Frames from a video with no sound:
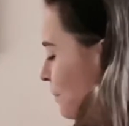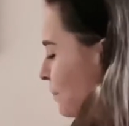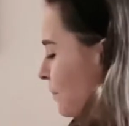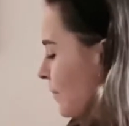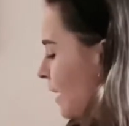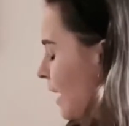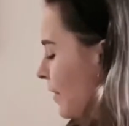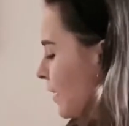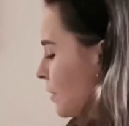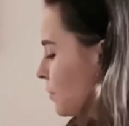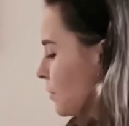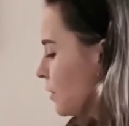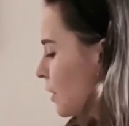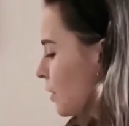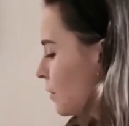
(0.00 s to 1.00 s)
And then
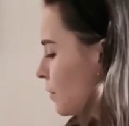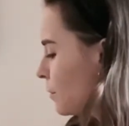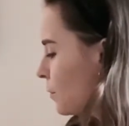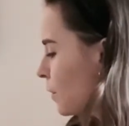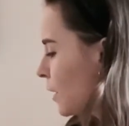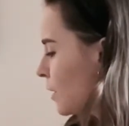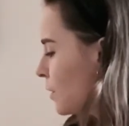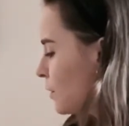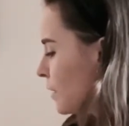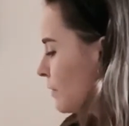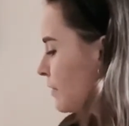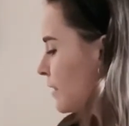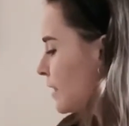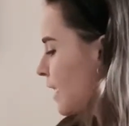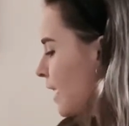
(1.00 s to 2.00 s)
also what I use every
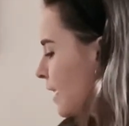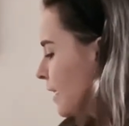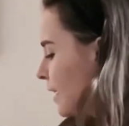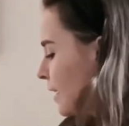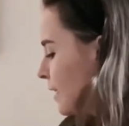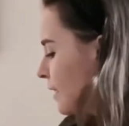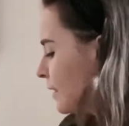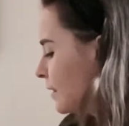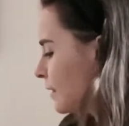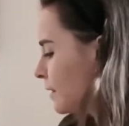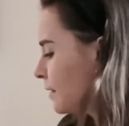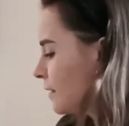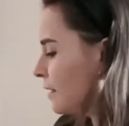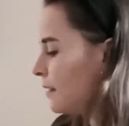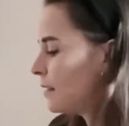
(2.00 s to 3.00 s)
day is,
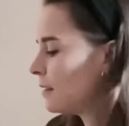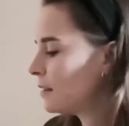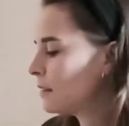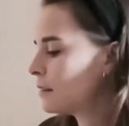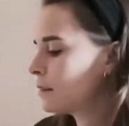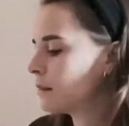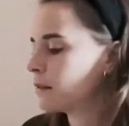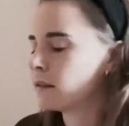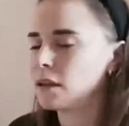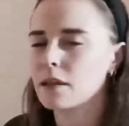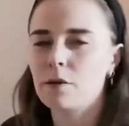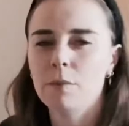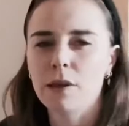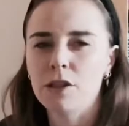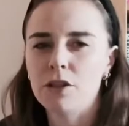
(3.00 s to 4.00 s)
this is like
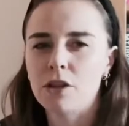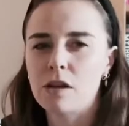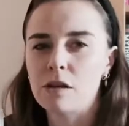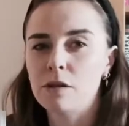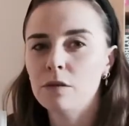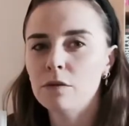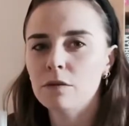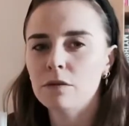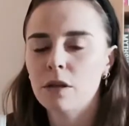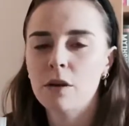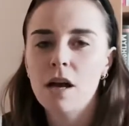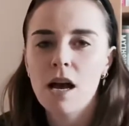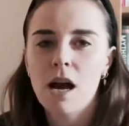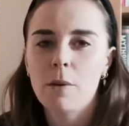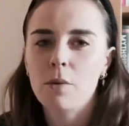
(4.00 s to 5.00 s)
my journal. So
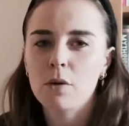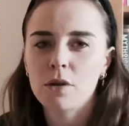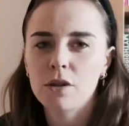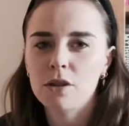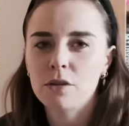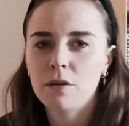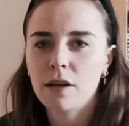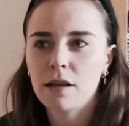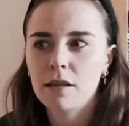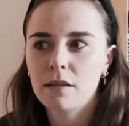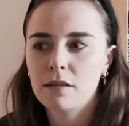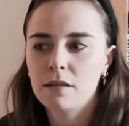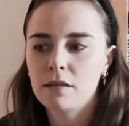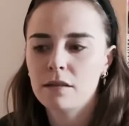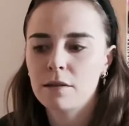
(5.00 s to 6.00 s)
I'm not gonna do like a
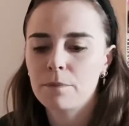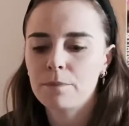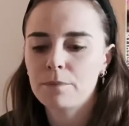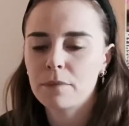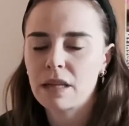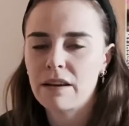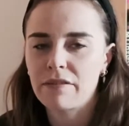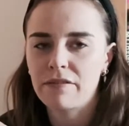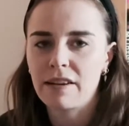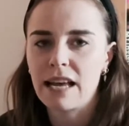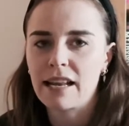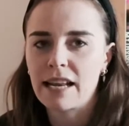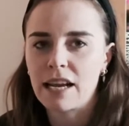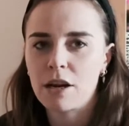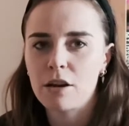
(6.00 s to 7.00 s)
flat
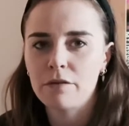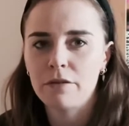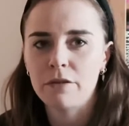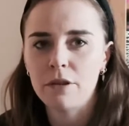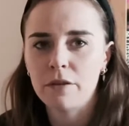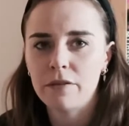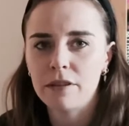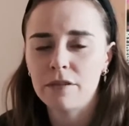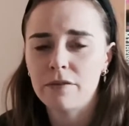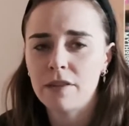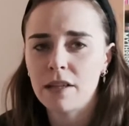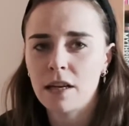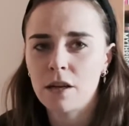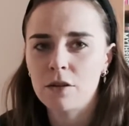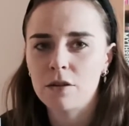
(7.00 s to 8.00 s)
lay overview of this
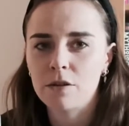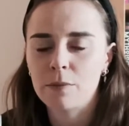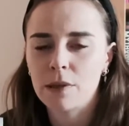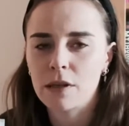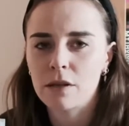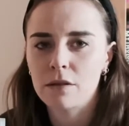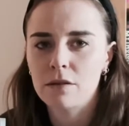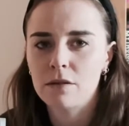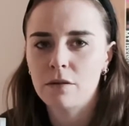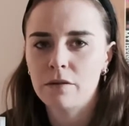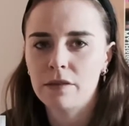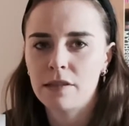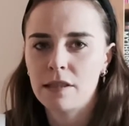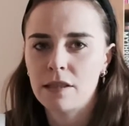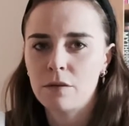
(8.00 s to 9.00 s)
video just because
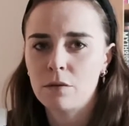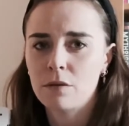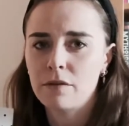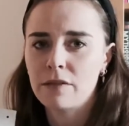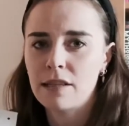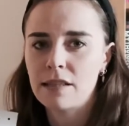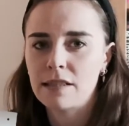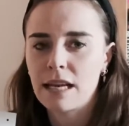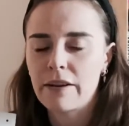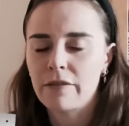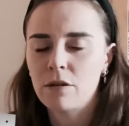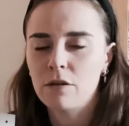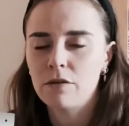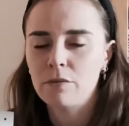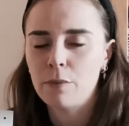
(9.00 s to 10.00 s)
obviously all of these have a
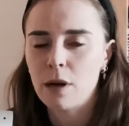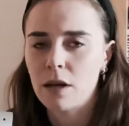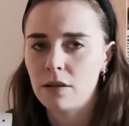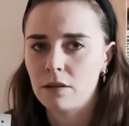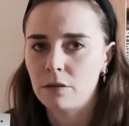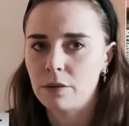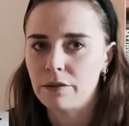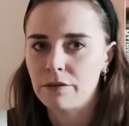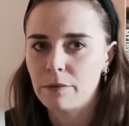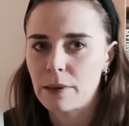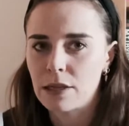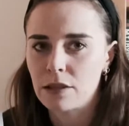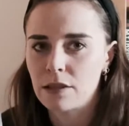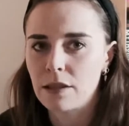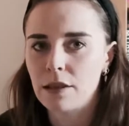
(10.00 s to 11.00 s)
lot of personal
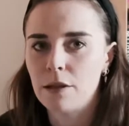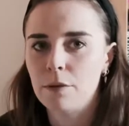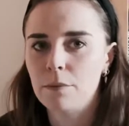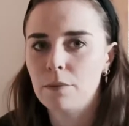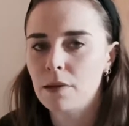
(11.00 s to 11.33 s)
information in them.